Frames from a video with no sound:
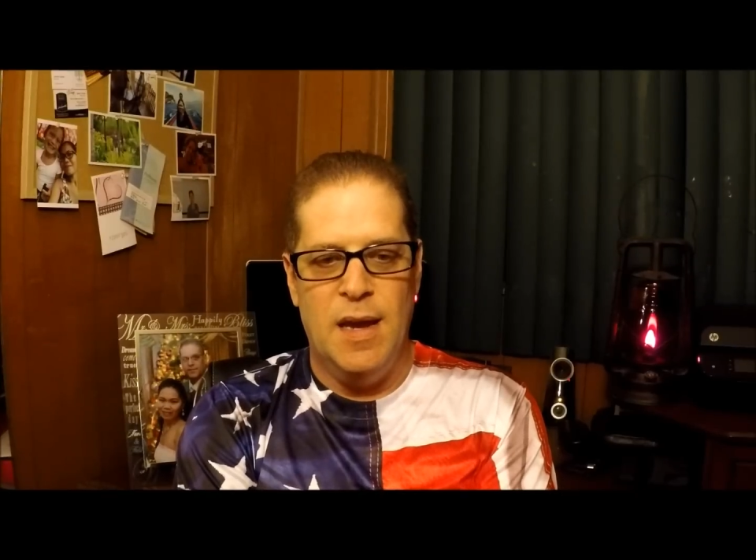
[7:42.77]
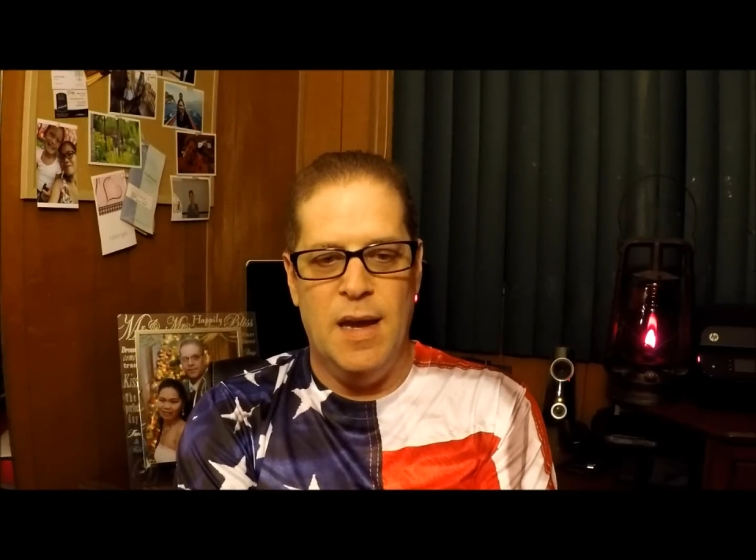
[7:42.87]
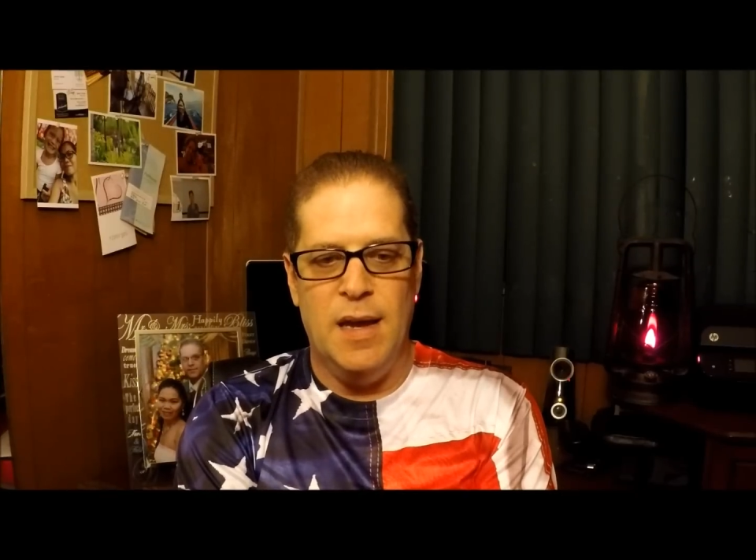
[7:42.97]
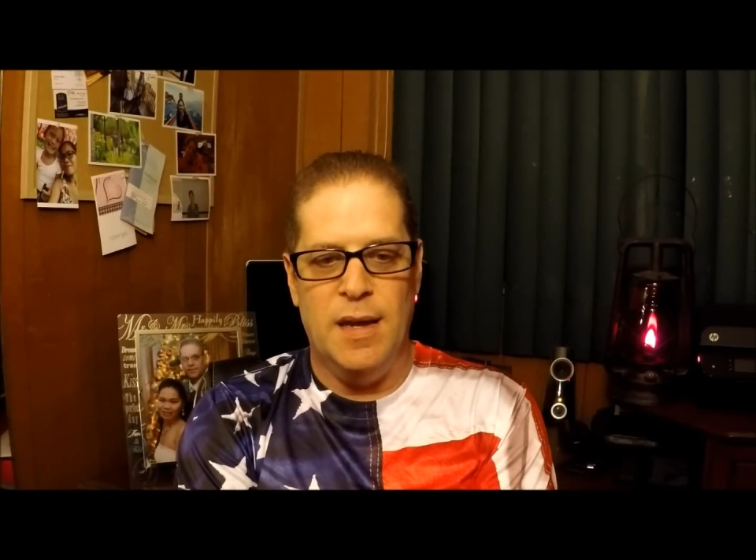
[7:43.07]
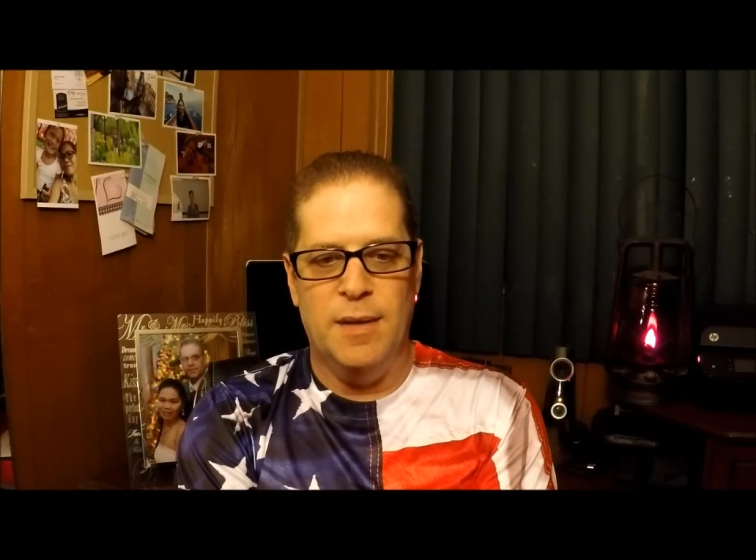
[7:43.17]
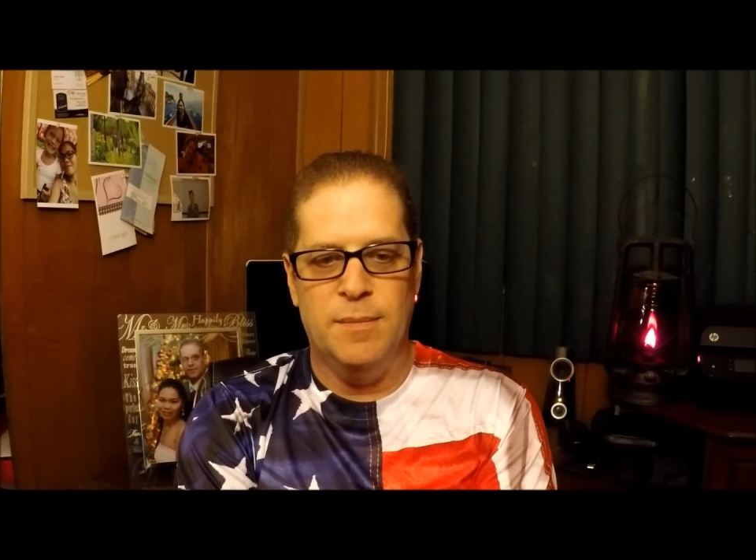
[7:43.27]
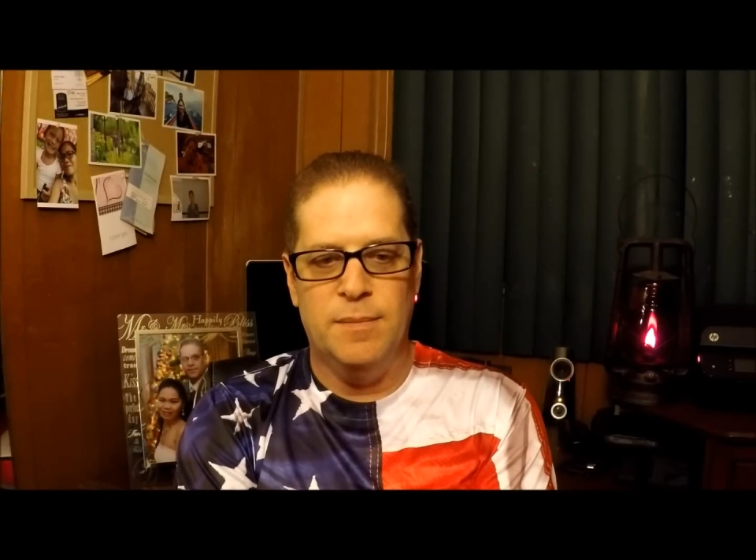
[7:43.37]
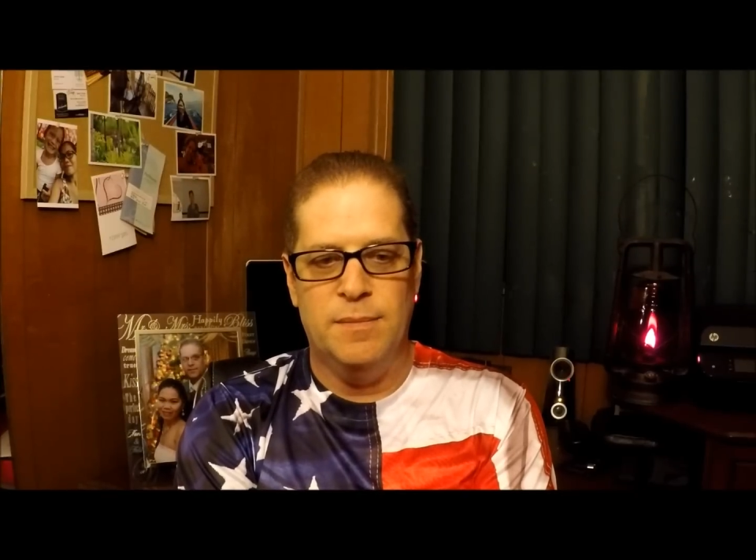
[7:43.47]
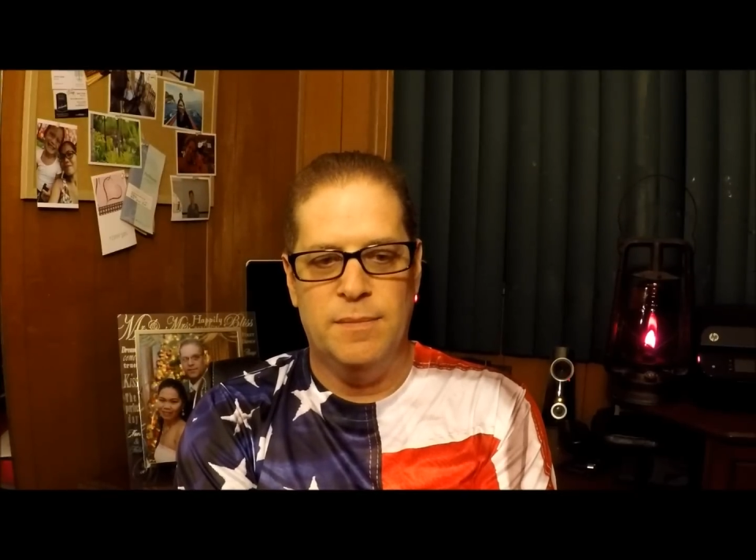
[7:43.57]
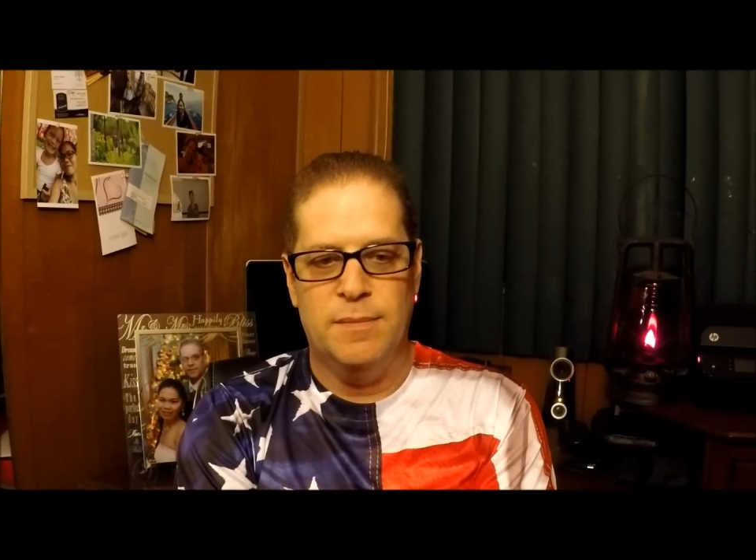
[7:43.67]

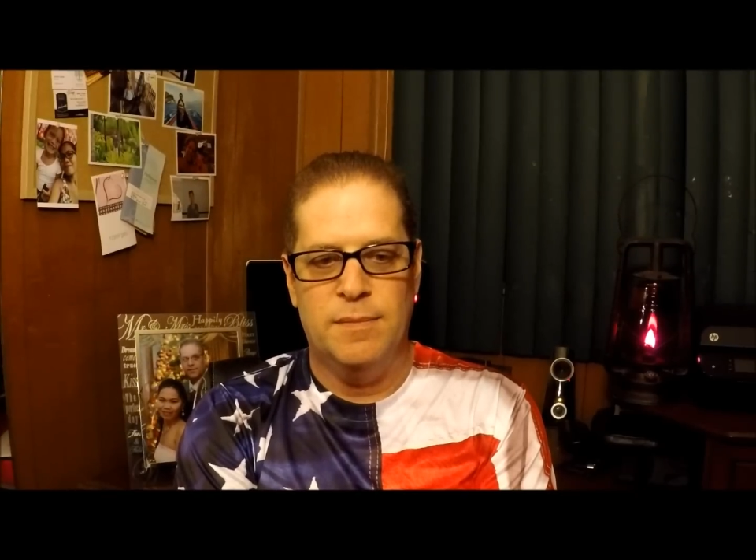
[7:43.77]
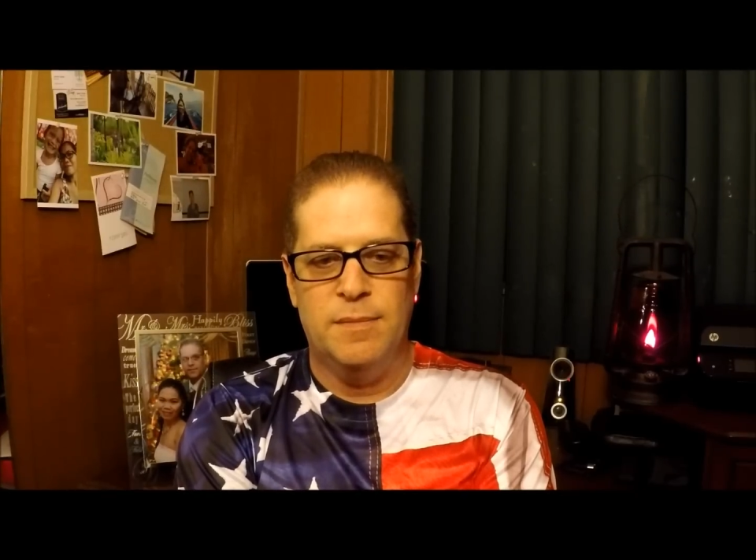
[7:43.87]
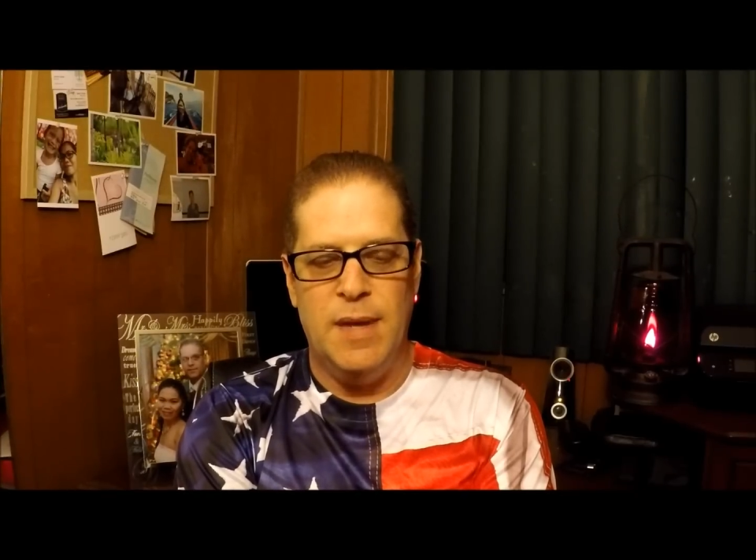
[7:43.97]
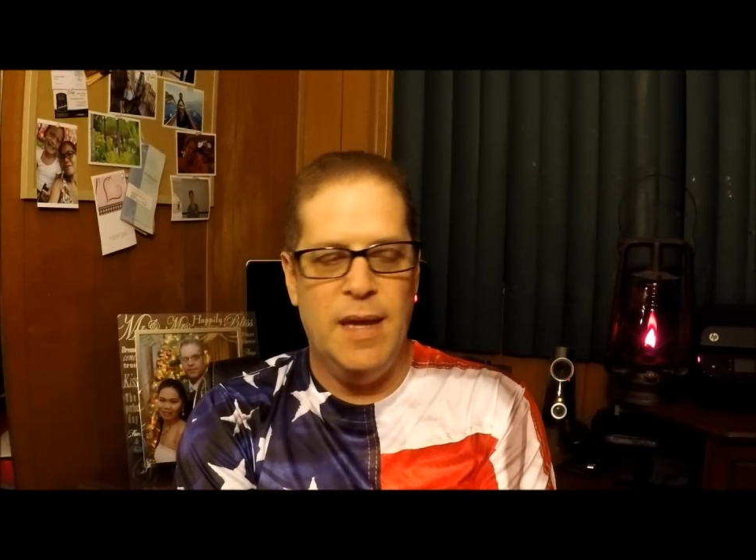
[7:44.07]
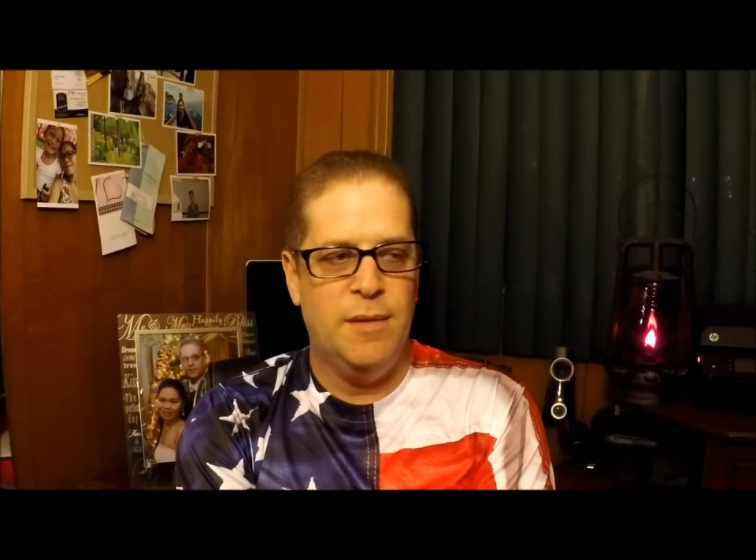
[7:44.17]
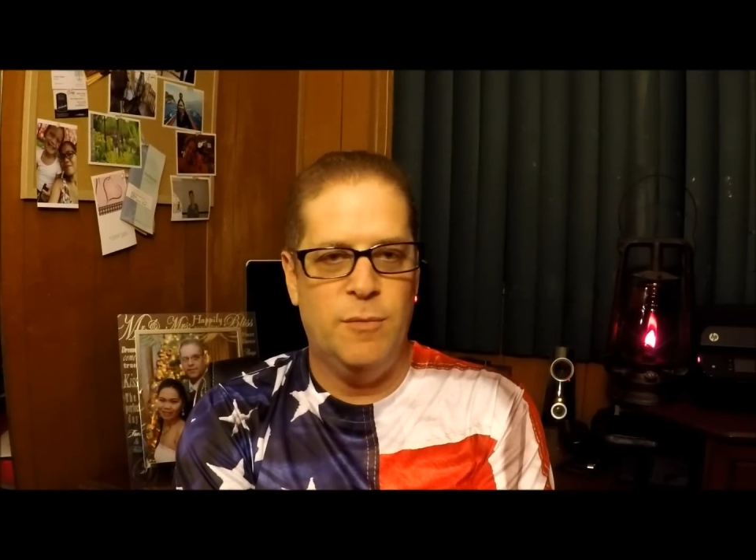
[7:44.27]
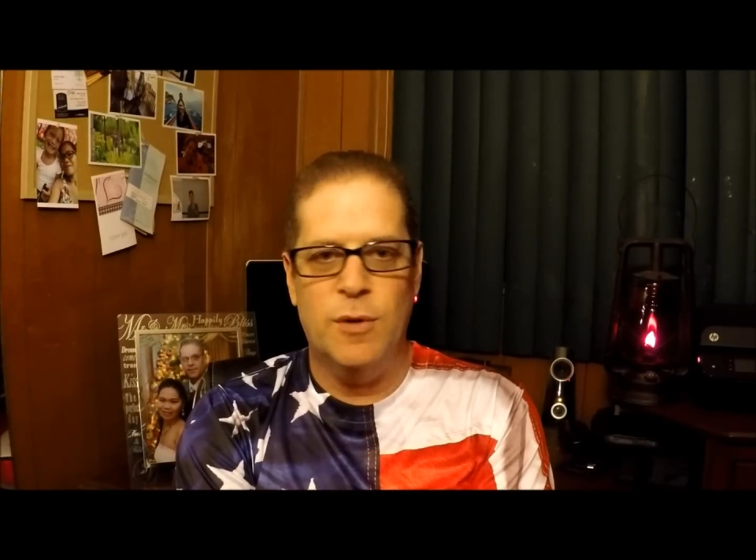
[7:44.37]
And